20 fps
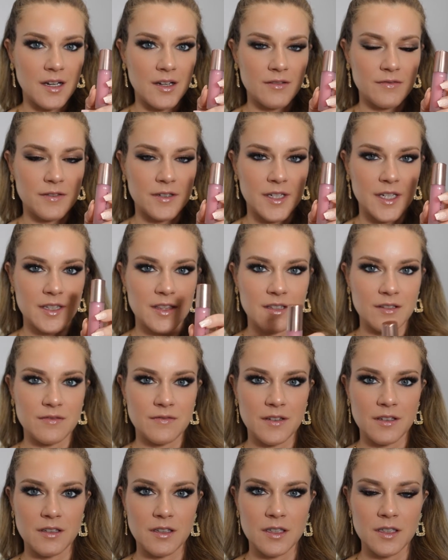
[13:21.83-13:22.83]
Forget the
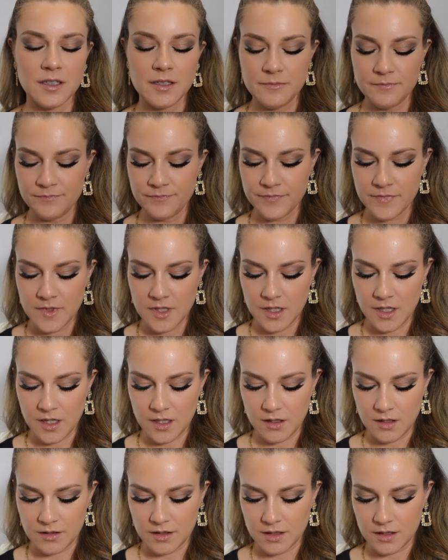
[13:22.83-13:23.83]
Filler, I
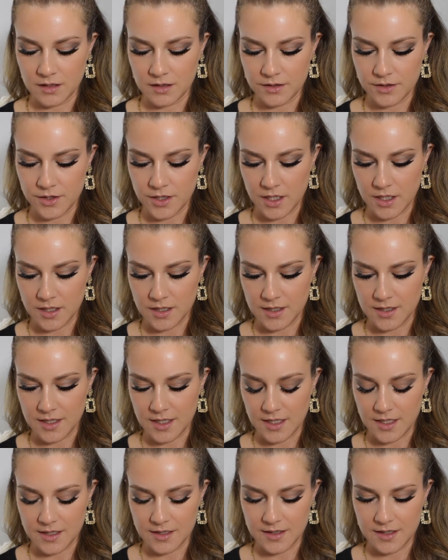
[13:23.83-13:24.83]
got the shade
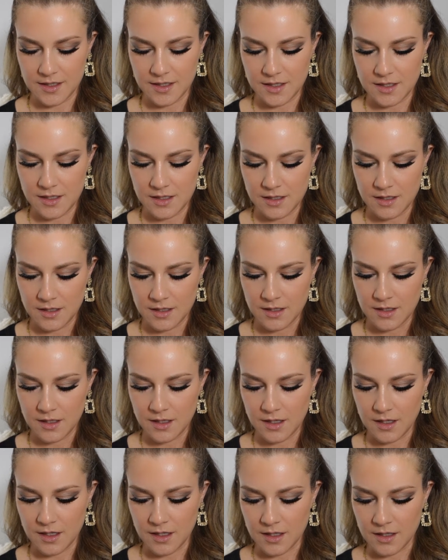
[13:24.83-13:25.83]
Daisy,
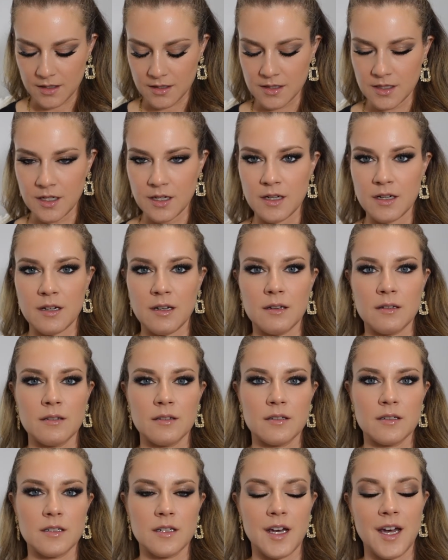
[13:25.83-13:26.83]
and I
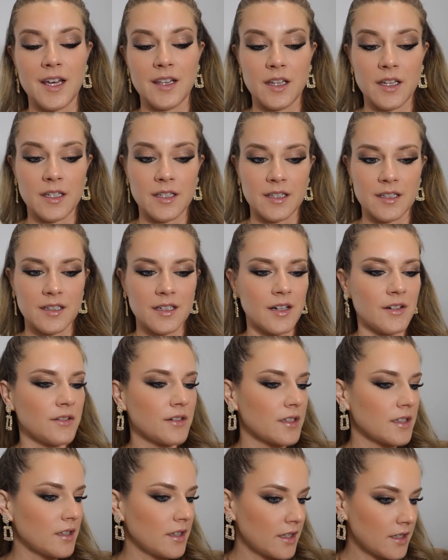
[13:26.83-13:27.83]
like it. I
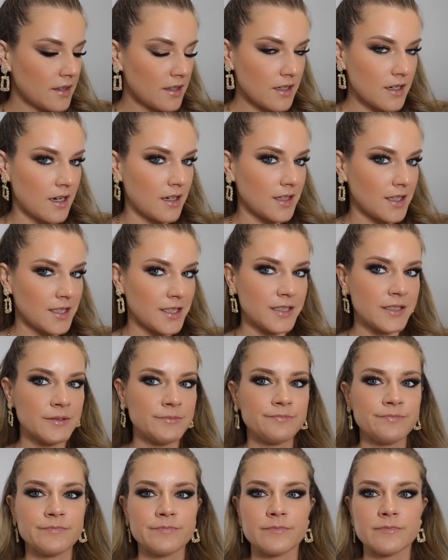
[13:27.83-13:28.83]
really like the color.
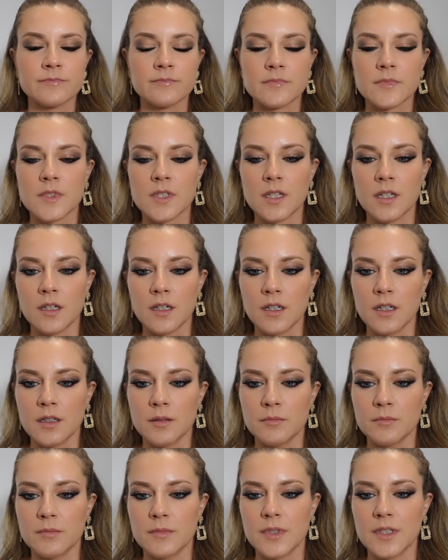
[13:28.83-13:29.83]

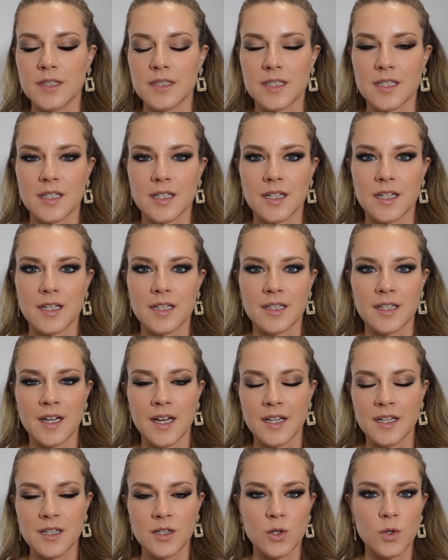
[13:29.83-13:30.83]
It's
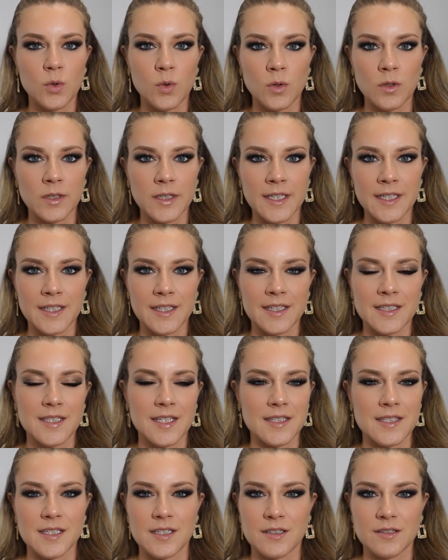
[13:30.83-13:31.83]
kind of cooling. It
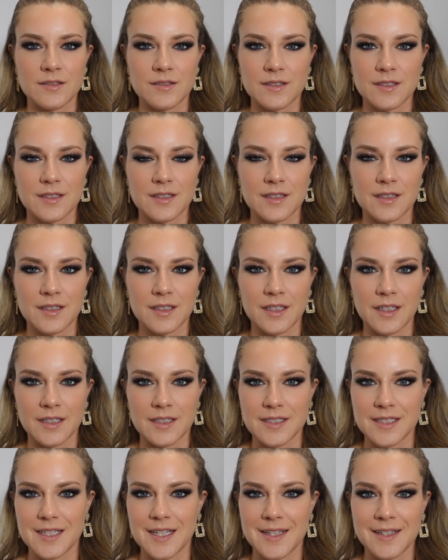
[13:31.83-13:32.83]
doesn't
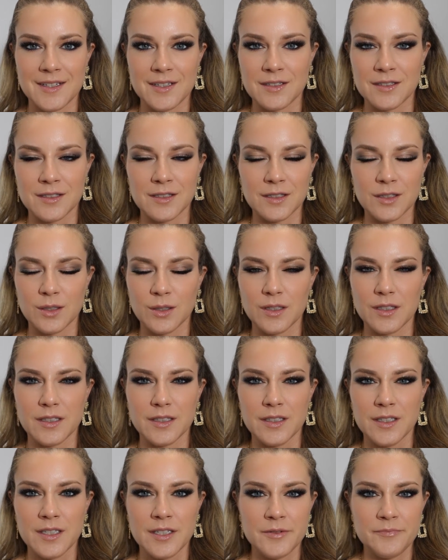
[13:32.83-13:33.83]
like tingle
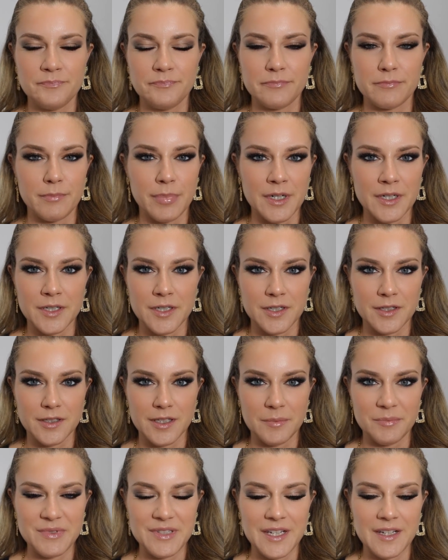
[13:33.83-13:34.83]
or burn your
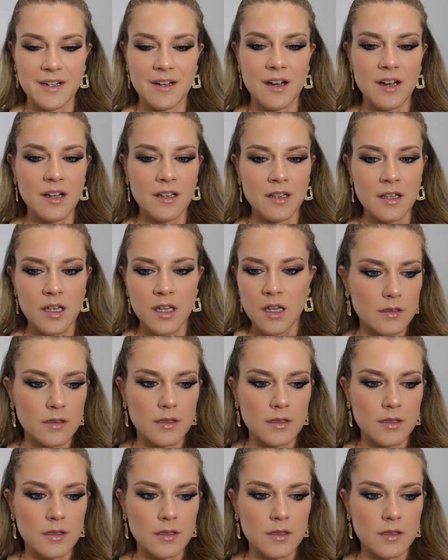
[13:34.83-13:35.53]
lips at all.